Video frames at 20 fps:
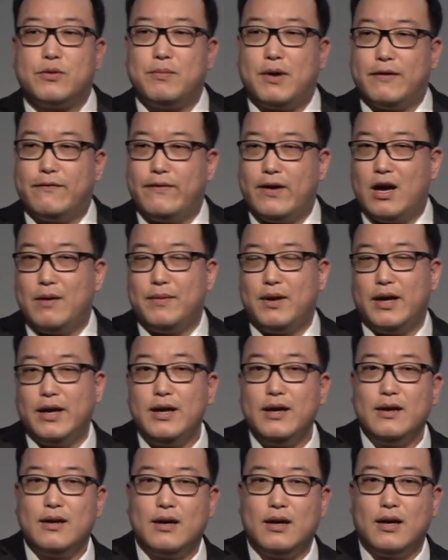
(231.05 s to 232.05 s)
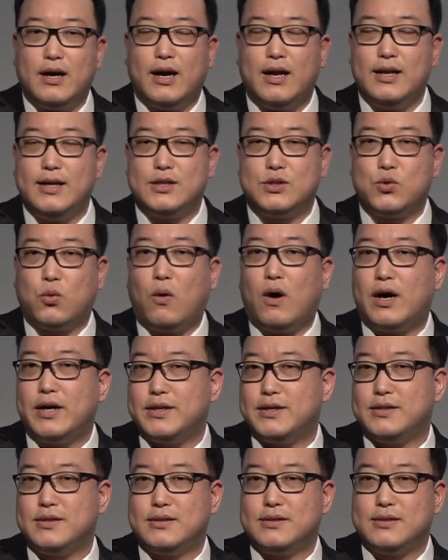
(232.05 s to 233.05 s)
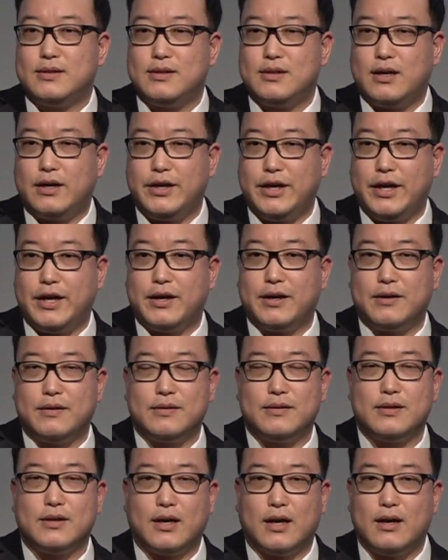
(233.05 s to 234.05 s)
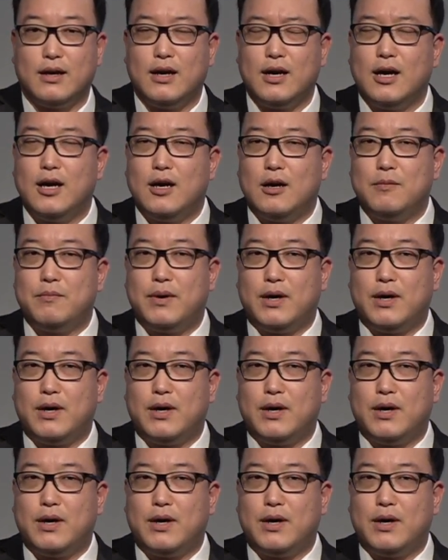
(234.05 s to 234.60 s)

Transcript: with my family at least twice a year. Okay?